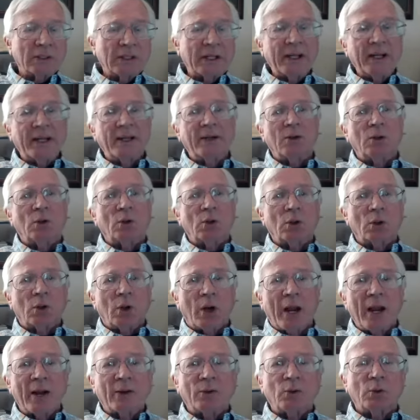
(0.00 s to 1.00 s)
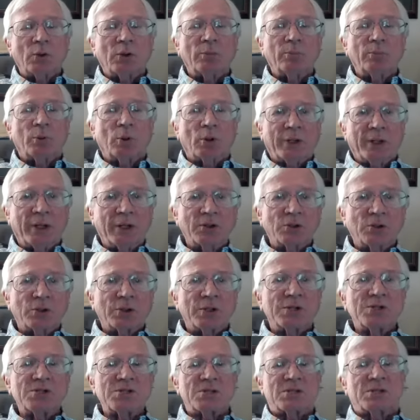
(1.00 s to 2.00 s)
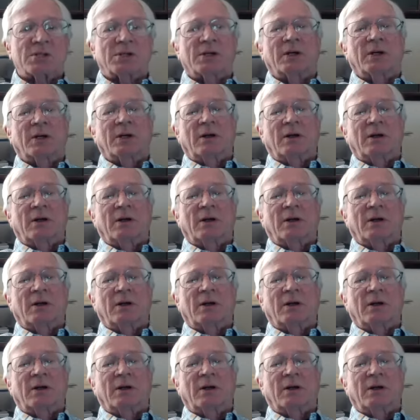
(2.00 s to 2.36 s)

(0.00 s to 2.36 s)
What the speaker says: legal or equitable interests